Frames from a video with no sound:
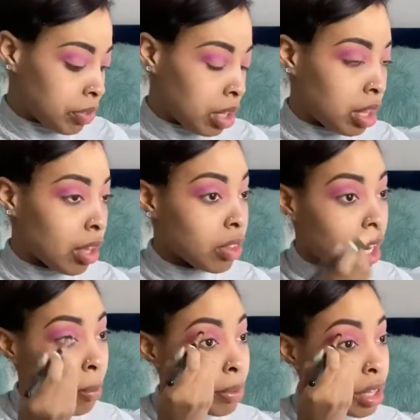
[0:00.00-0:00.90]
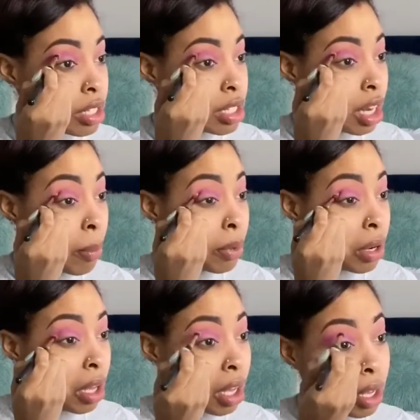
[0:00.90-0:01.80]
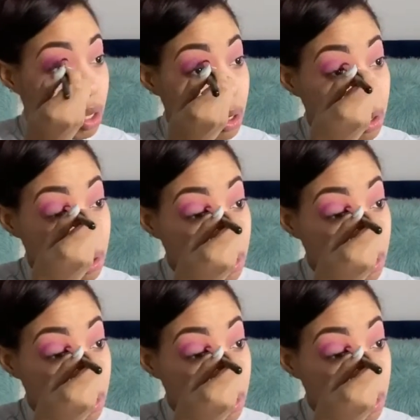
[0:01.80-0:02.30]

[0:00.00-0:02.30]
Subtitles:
And now that I place it, I'm gonna